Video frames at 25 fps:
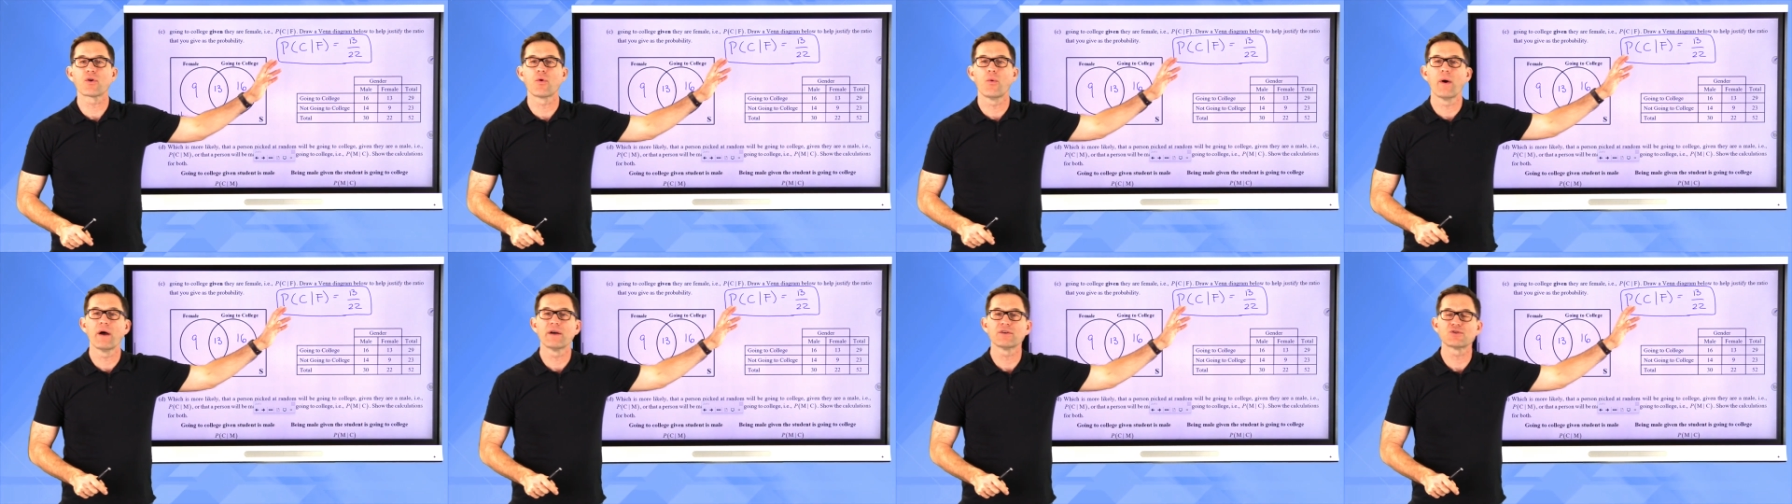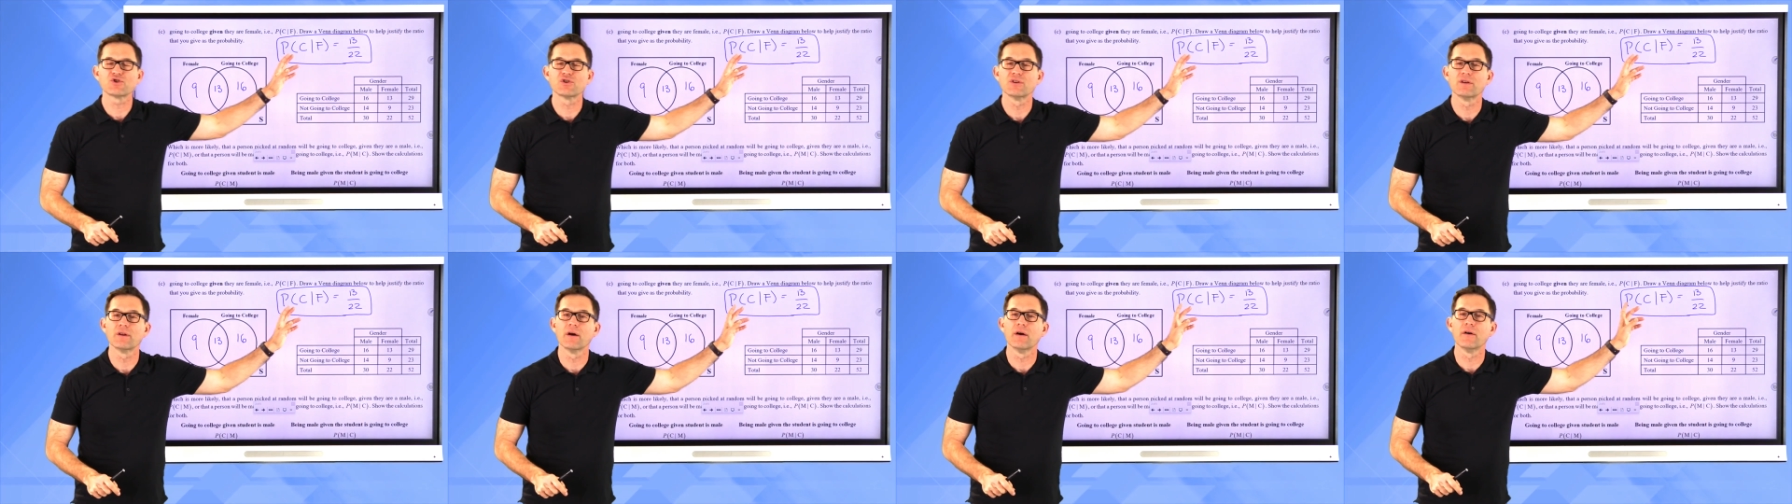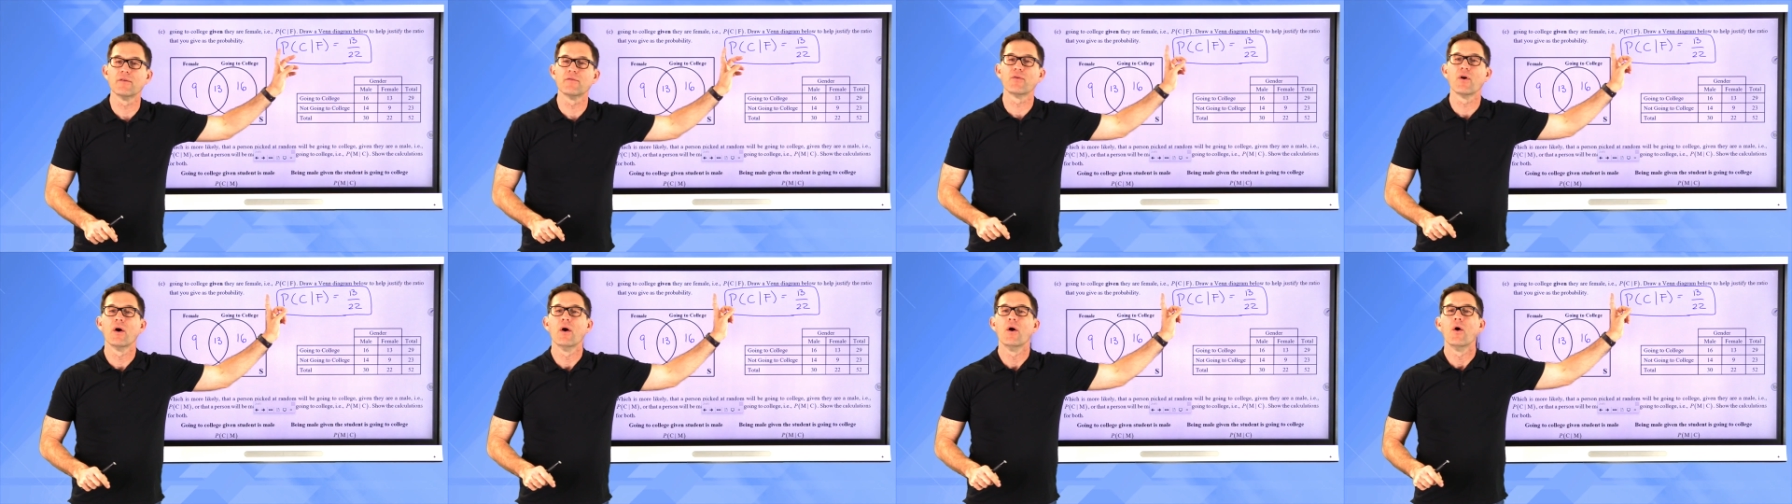question
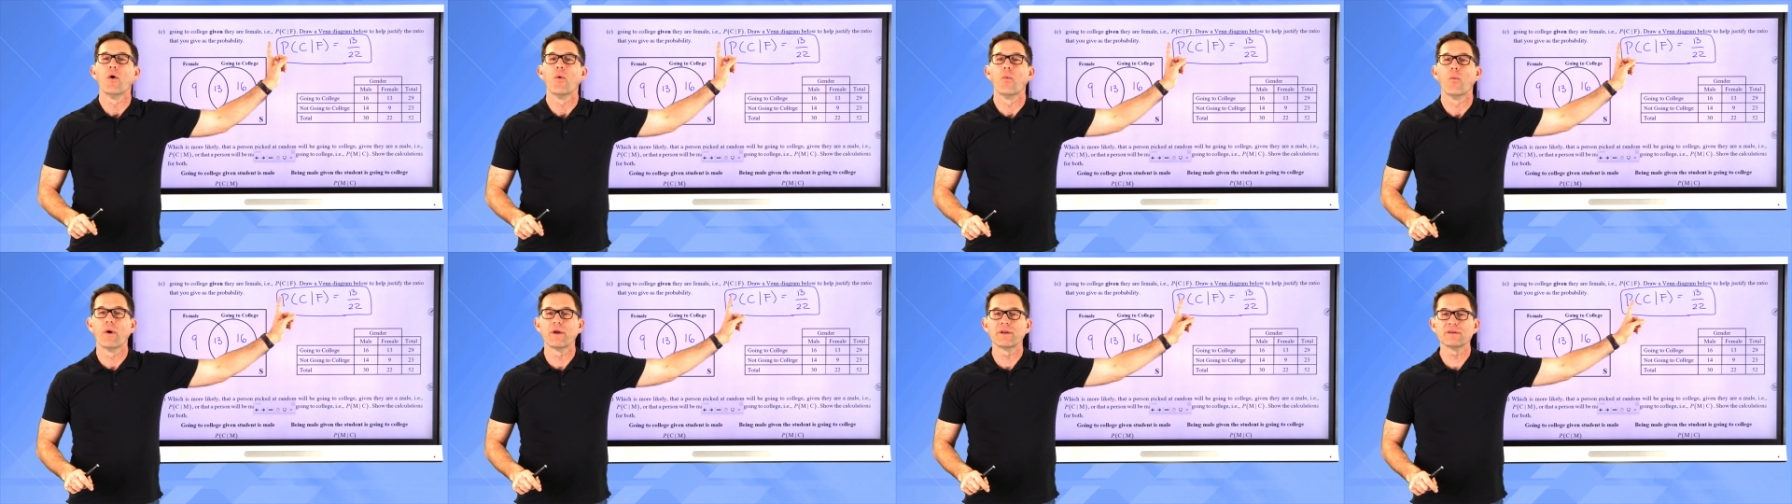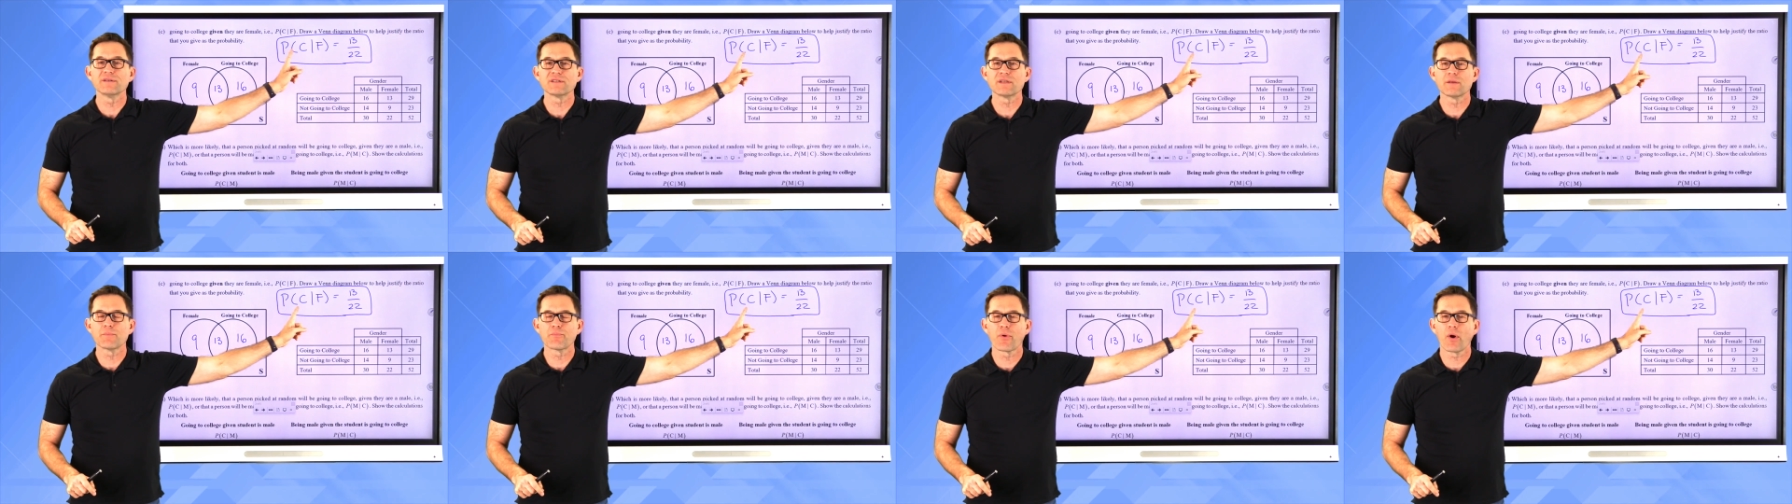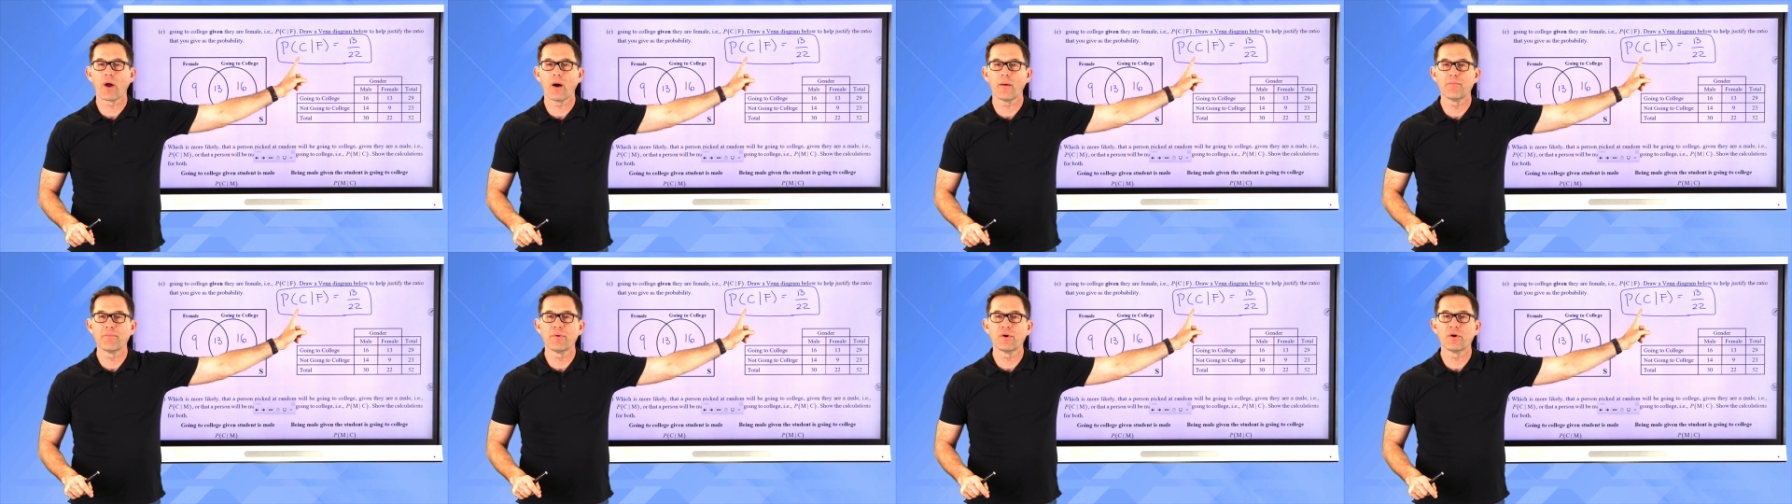of what is the
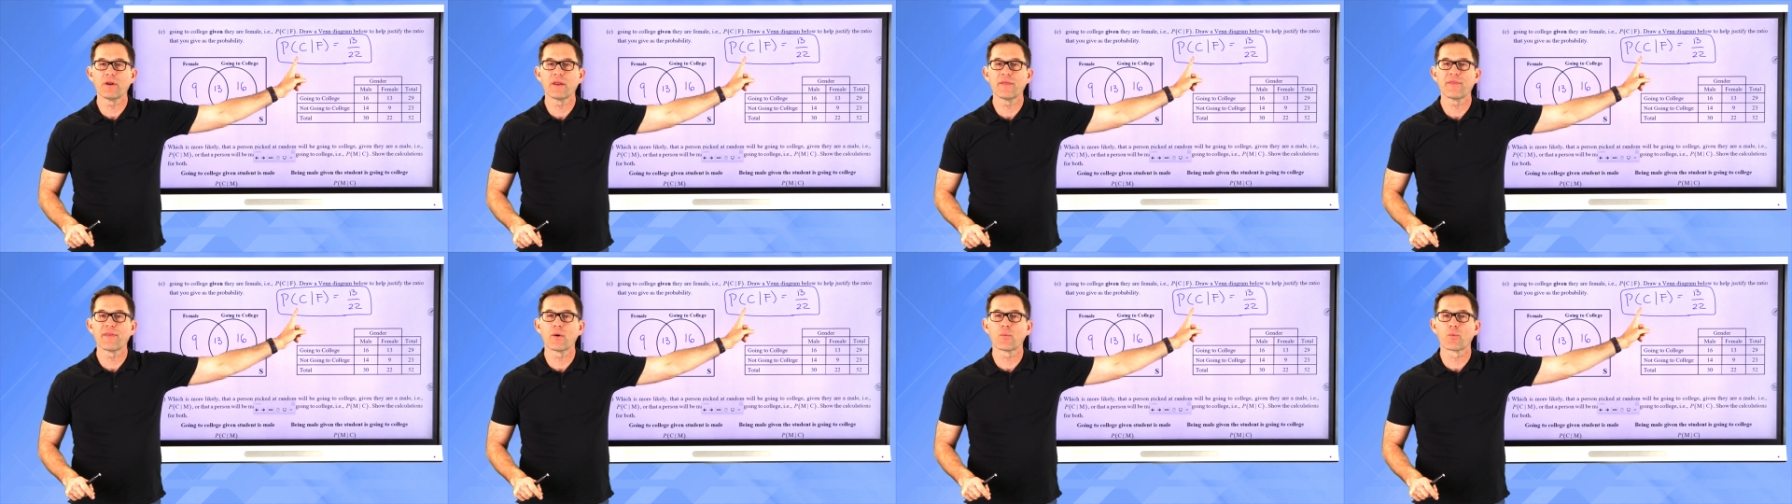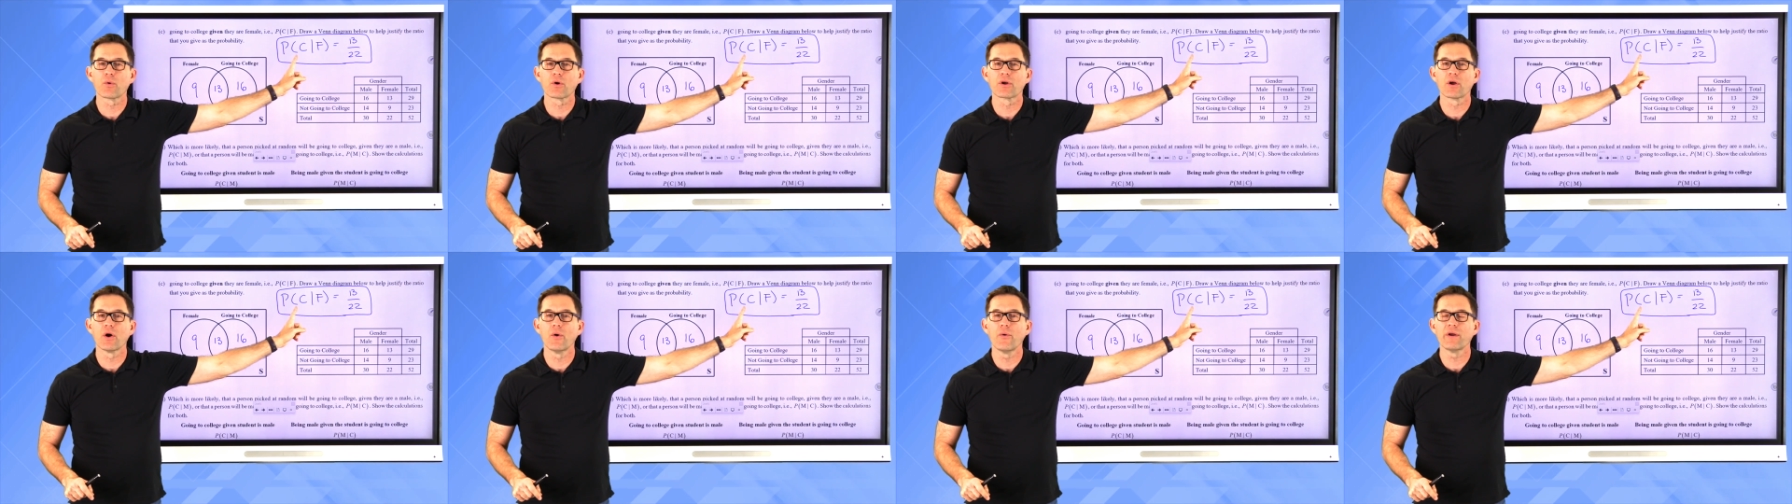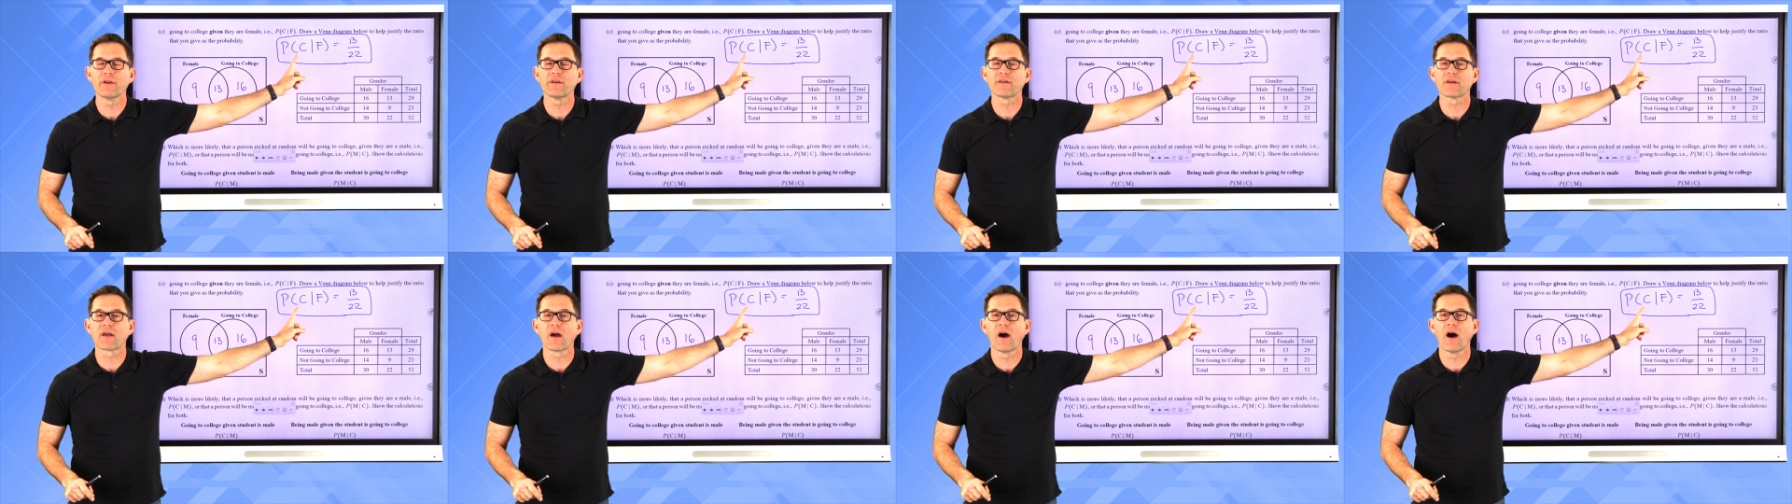probability that we're
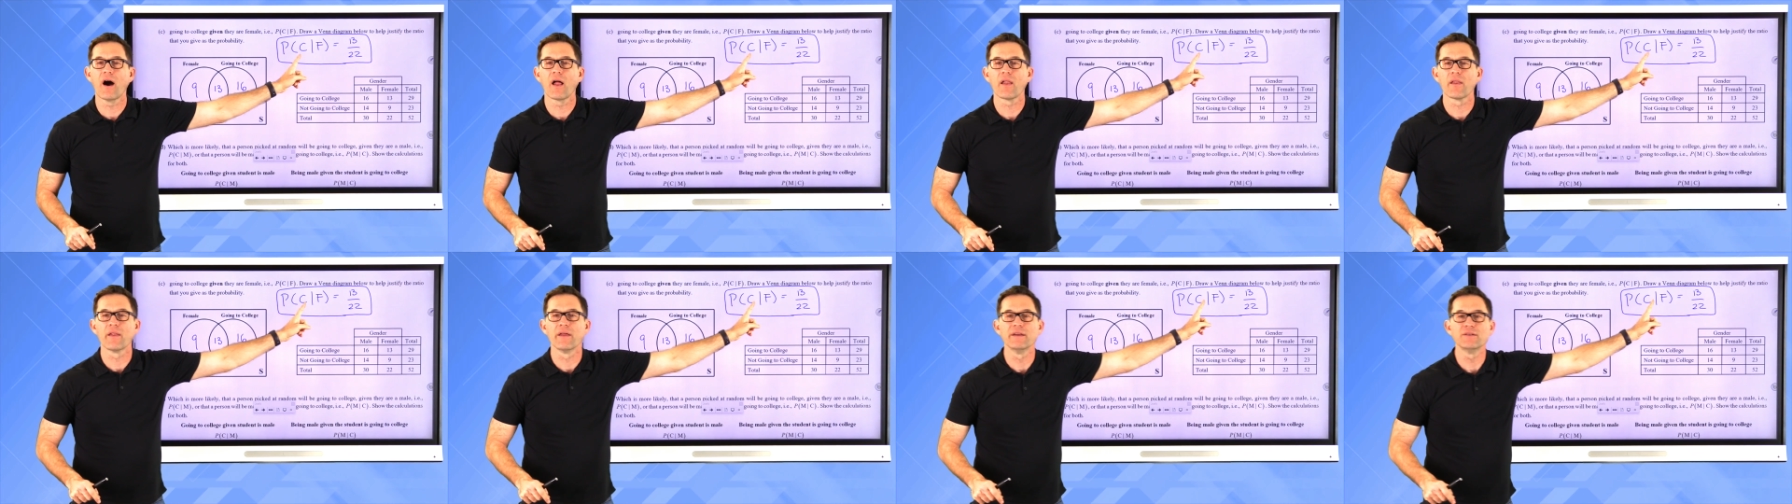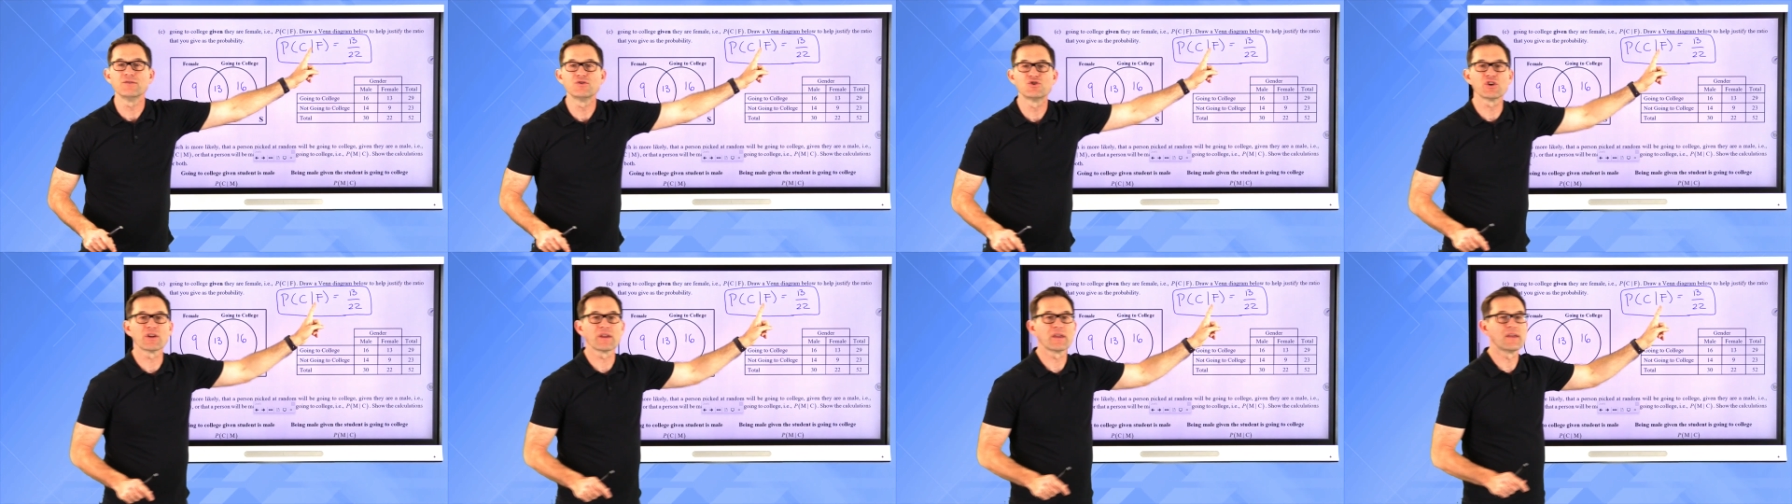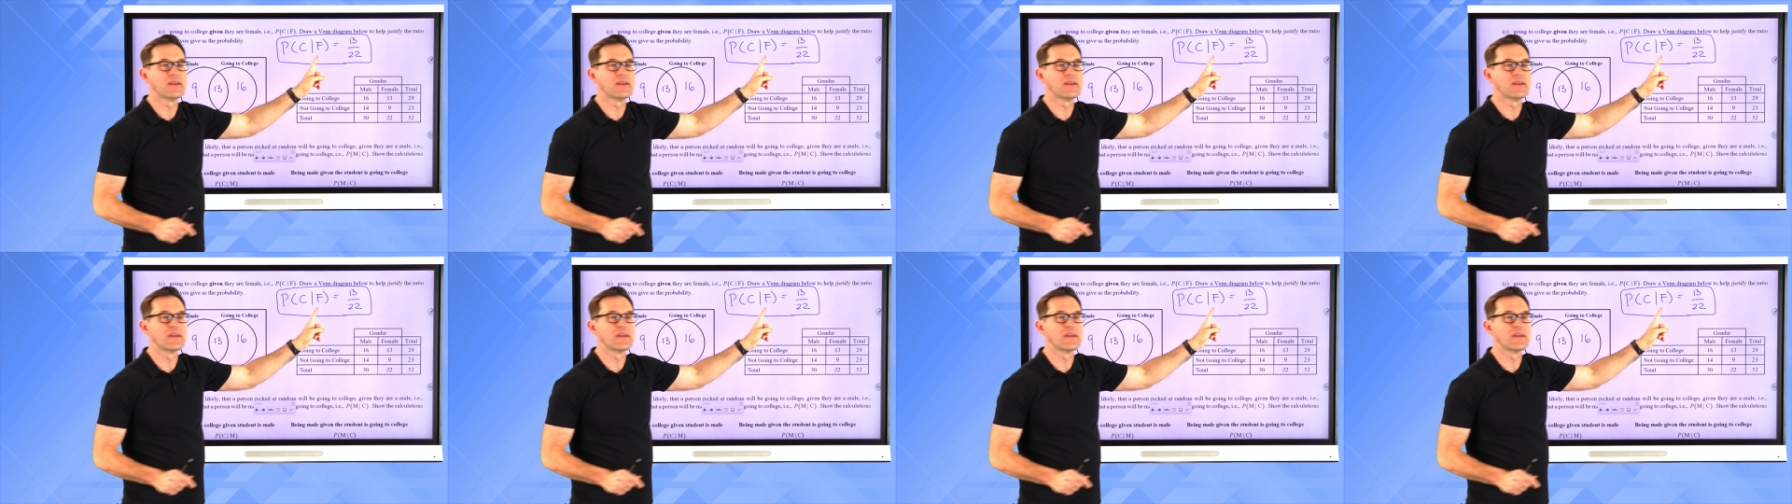going to college